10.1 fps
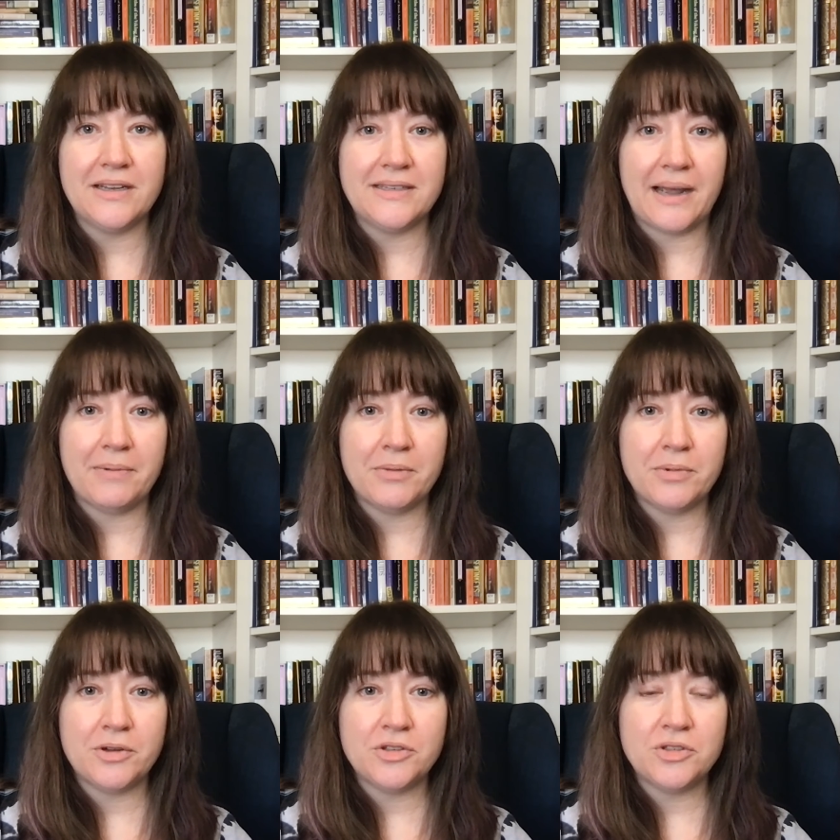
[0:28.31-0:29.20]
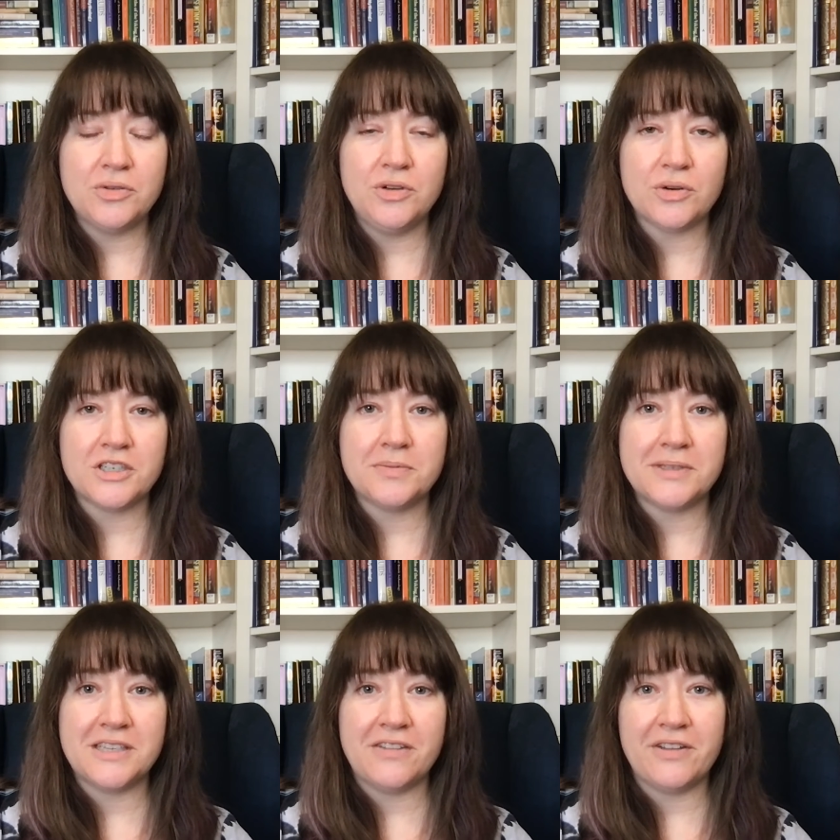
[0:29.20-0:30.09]
adaptable to your
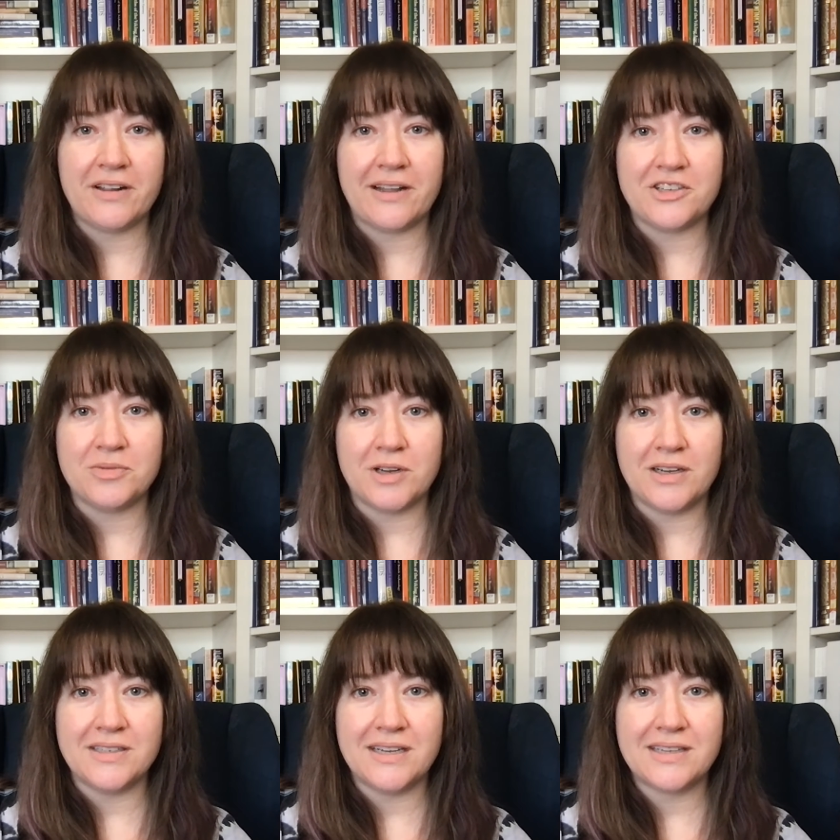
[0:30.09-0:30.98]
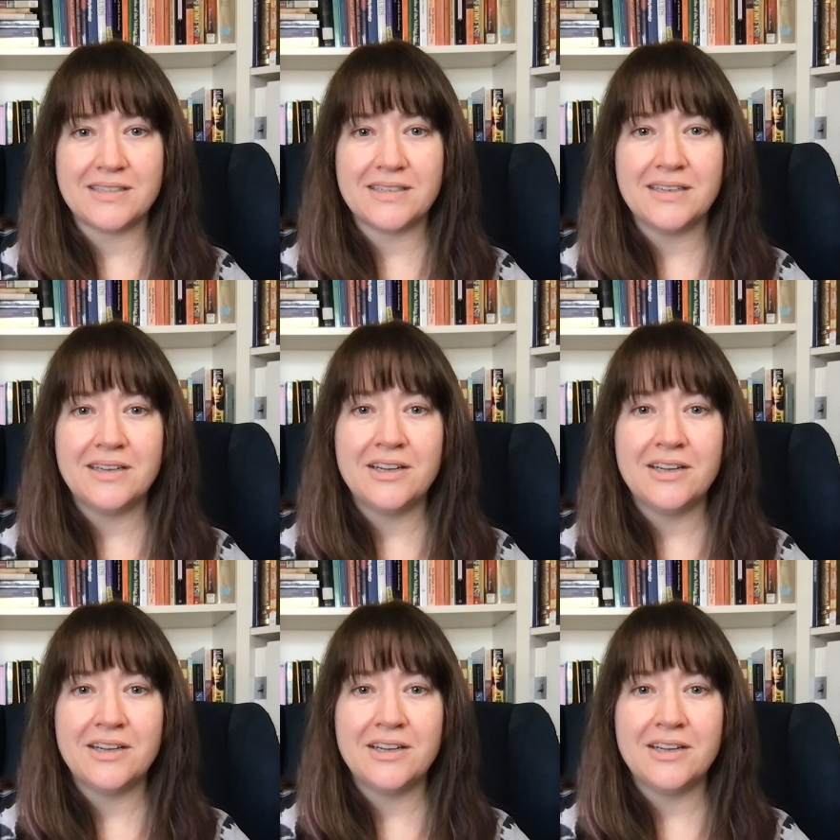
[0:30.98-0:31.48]
specific classroom context.